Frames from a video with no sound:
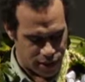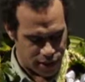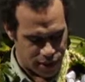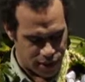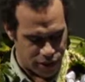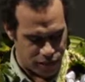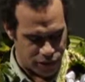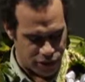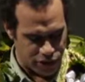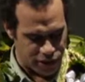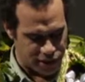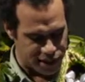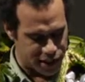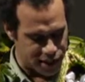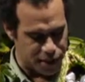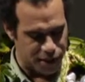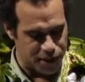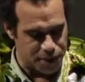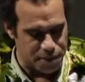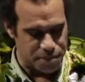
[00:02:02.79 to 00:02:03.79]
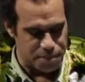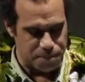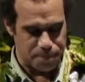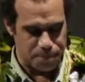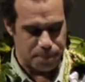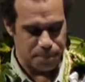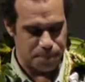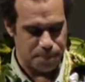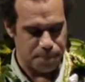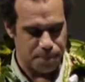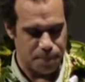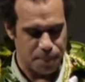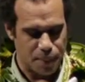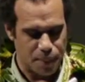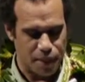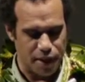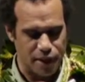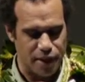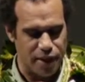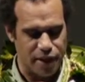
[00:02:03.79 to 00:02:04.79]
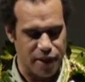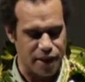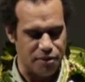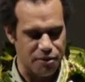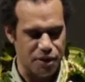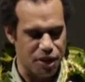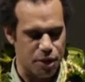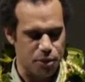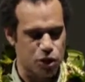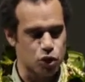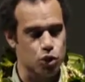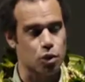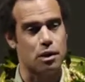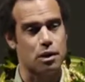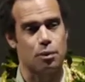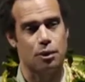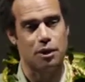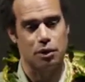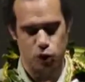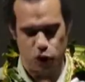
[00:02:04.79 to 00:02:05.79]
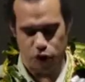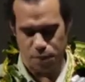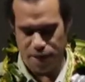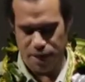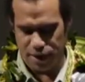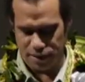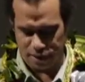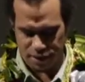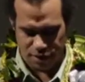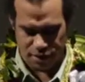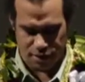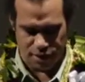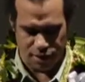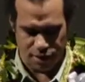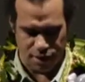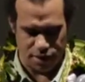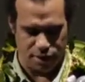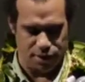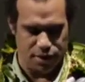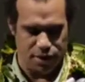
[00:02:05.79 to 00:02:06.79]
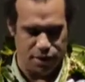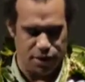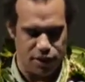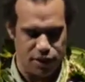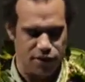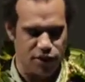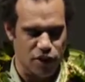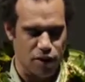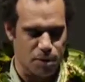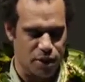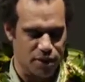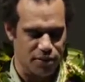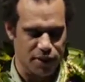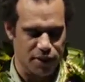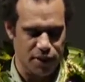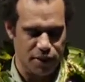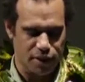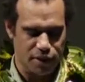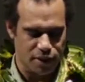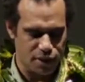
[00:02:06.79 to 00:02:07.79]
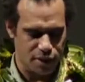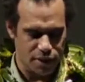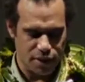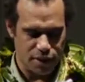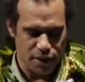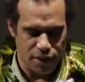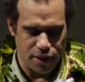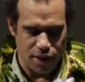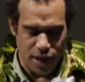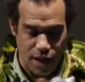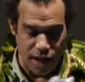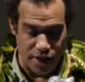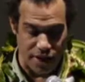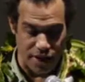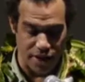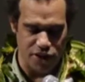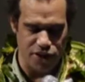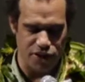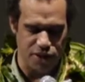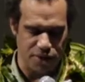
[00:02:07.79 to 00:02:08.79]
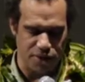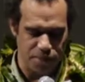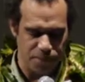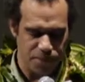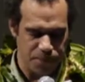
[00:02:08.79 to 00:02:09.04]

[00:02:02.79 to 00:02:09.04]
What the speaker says: in various other, in everything we talk about when we talk about development of a nation.